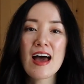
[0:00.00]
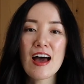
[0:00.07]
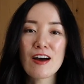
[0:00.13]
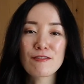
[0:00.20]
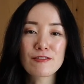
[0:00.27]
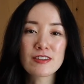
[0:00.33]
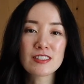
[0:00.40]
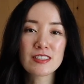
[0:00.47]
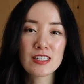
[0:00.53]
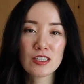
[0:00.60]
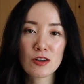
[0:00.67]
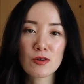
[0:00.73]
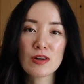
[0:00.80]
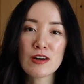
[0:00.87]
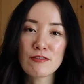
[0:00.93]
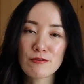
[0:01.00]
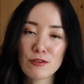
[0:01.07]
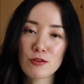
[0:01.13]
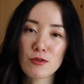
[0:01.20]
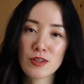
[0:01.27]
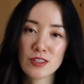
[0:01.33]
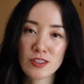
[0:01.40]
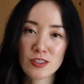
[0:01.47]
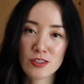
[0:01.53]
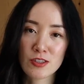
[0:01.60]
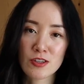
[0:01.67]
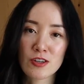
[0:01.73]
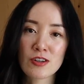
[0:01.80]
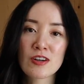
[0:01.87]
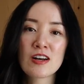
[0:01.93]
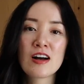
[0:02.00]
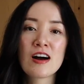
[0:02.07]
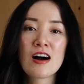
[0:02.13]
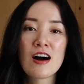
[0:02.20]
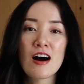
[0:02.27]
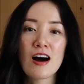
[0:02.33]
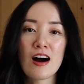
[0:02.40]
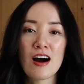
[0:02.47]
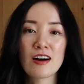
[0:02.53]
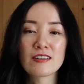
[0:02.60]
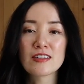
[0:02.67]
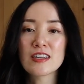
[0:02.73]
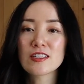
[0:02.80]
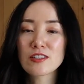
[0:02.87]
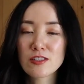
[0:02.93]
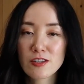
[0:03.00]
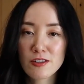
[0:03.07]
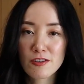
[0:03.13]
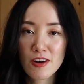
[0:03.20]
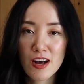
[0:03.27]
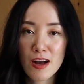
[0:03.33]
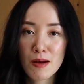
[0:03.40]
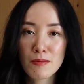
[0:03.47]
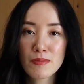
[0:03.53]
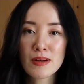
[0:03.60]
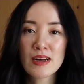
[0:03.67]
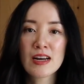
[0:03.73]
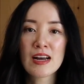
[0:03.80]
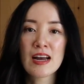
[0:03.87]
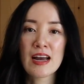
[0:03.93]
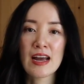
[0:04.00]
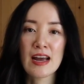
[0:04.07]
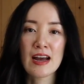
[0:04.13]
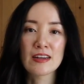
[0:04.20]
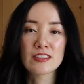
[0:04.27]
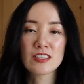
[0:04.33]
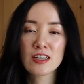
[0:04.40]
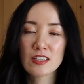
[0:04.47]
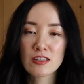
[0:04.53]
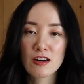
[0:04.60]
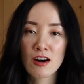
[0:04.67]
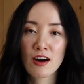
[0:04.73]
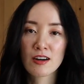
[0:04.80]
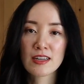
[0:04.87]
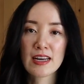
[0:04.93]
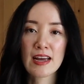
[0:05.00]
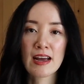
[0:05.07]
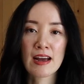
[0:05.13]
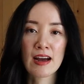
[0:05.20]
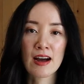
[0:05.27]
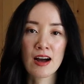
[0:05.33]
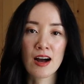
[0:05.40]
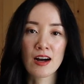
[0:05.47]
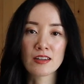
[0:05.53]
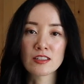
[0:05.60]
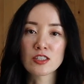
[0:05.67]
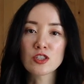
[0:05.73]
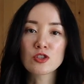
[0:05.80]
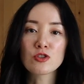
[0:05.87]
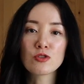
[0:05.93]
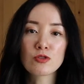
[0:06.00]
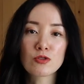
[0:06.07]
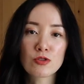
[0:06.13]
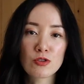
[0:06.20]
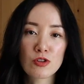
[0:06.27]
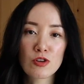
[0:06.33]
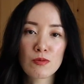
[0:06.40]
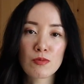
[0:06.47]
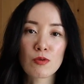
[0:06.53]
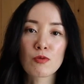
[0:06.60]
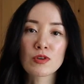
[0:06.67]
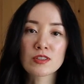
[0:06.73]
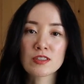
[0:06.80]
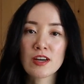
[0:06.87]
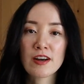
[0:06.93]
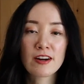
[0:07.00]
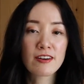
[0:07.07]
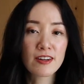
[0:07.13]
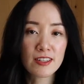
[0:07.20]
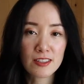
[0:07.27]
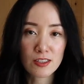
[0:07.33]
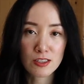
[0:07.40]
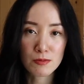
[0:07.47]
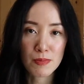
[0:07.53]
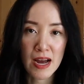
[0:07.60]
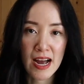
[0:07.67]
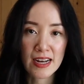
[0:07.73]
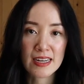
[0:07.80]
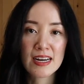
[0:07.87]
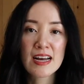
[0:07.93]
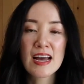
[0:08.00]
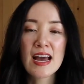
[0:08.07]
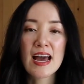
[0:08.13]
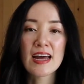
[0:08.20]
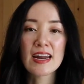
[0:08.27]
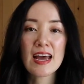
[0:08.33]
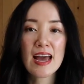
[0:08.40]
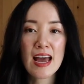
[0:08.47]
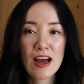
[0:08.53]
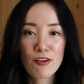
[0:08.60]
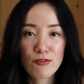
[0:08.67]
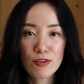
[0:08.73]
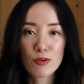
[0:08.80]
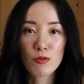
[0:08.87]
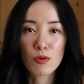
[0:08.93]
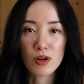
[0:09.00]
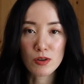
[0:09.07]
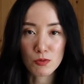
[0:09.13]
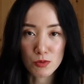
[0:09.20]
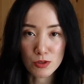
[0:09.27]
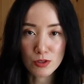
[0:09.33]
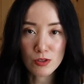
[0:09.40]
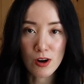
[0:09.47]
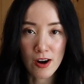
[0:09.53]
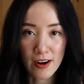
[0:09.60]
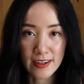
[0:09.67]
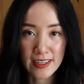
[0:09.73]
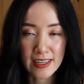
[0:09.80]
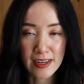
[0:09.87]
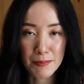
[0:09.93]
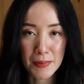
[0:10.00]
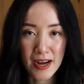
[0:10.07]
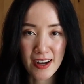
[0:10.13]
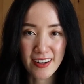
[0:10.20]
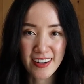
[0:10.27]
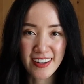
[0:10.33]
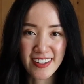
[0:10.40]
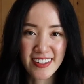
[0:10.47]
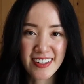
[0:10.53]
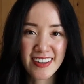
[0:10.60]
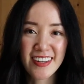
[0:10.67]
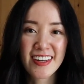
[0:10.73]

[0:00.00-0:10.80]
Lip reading: Every single influencer on Instagram and TikTok and YouTube was carrying this bag, and everyone was talking about it.